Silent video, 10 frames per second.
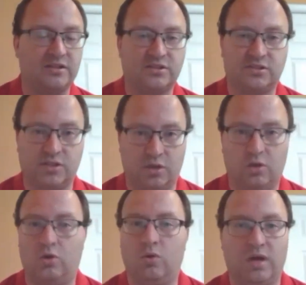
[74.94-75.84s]

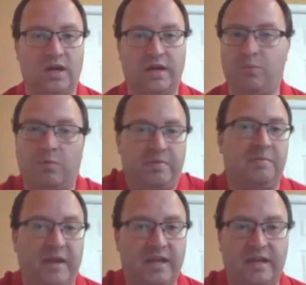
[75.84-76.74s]
So I won't be
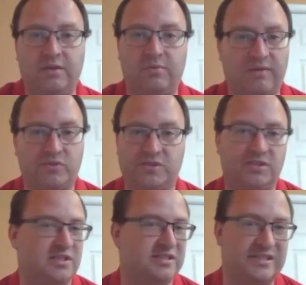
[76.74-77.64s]
making any
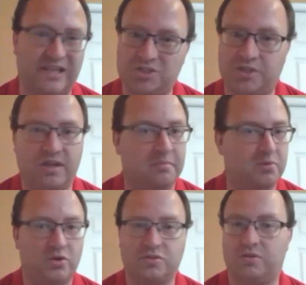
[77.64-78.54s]
references to section
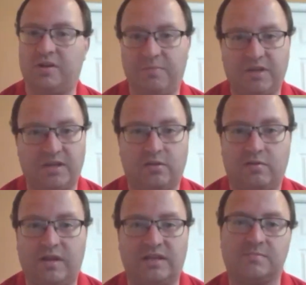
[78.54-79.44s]
numbers or any
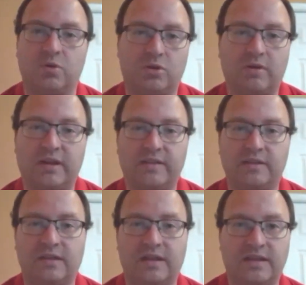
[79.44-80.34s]
particular textbook or
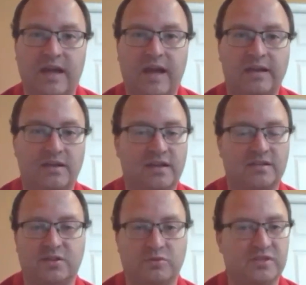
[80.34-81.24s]
anything like that.
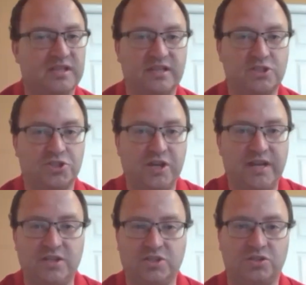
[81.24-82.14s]
As those things
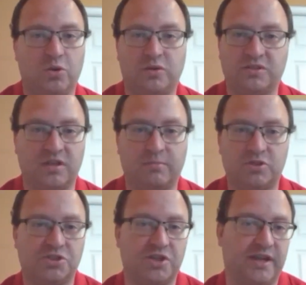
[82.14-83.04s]
change, course
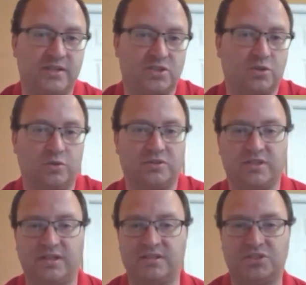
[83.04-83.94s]
numbers change,
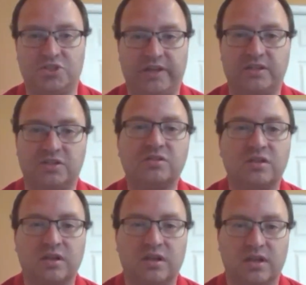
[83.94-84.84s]
course things change.
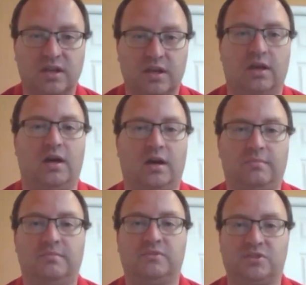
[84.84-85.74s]

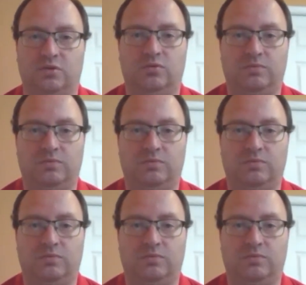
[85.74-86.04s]
As